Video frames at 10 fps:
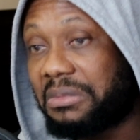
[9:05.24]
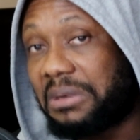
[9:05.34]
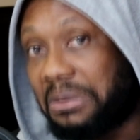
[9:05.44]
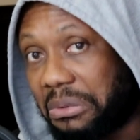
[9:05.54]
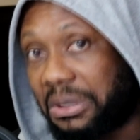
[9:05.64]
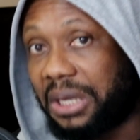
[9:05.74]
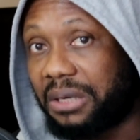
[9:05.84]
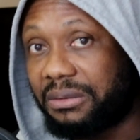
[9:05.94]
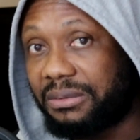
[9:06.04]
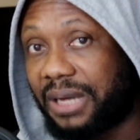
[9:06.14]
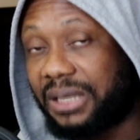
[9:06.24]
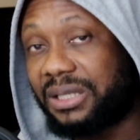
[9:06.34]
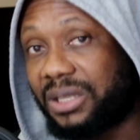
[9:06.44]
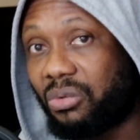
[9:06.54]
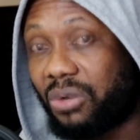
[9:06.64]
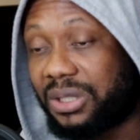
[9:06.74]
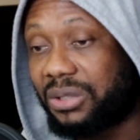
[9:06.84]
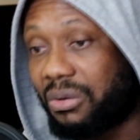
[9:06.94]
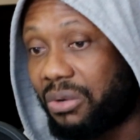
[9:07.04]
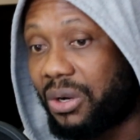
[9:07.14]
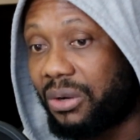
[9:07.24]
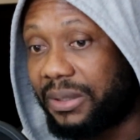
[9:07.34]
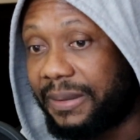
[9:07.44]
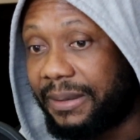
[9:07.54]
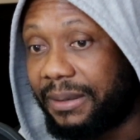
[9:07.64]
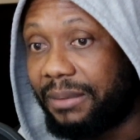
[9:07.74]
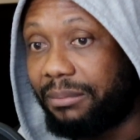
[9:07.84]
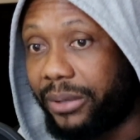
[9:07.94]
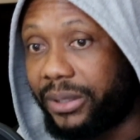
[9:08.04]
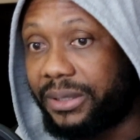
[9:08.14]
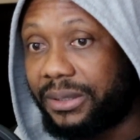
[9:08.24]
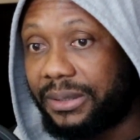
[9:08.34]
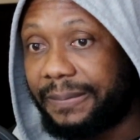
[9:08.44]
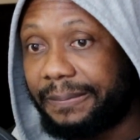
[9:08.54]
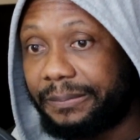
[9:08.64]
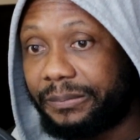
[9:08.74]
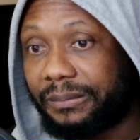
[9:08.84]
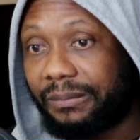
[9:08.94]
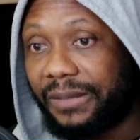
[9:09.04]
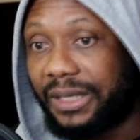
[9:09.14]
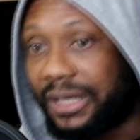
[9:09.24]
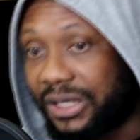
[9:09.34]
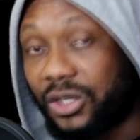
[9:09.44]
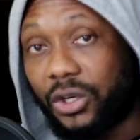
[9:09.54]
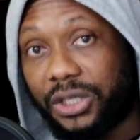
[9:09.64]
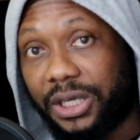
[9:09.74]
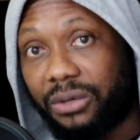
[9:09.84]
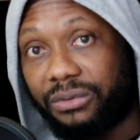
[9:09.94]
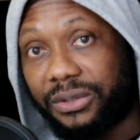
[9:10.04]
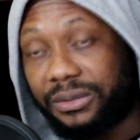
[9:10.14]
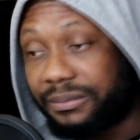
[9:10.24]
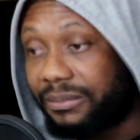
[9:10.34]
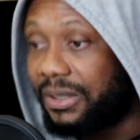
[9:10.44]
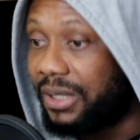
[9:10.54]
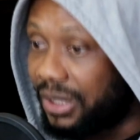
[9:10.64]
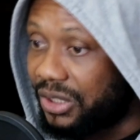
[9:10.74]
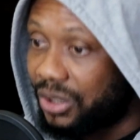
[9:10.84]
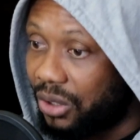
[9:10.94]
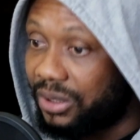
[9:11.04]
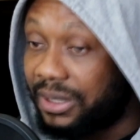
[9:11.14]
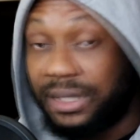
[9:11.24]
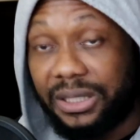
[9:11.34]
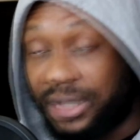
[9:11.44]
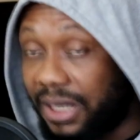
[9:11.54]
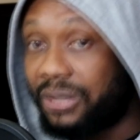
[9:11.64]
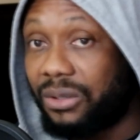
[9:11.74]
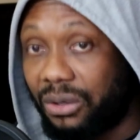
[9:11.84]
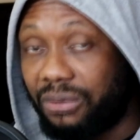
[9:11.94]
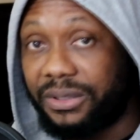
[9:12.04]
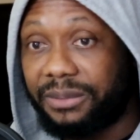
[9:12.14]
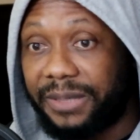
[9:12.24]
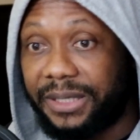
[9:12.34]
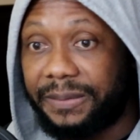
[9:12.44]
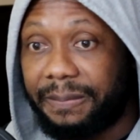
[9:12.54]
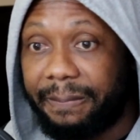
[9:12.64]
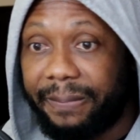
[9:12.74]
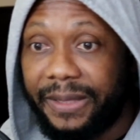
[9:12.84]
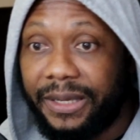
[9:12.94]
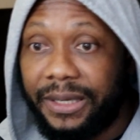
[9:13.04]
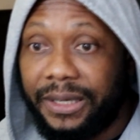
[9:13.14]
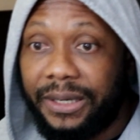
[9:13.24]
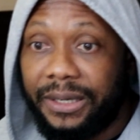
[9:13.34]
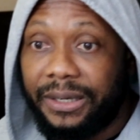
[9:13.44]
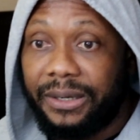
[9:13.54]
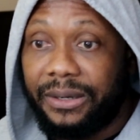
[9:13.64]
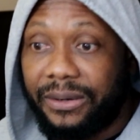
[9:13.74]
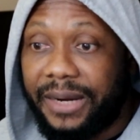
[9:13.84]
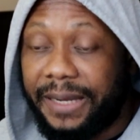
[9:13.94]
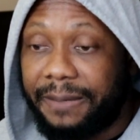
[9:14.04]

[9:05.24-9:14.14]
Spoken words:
looking and see what is going on. But it's not yet over. It's not yet over, man. All right.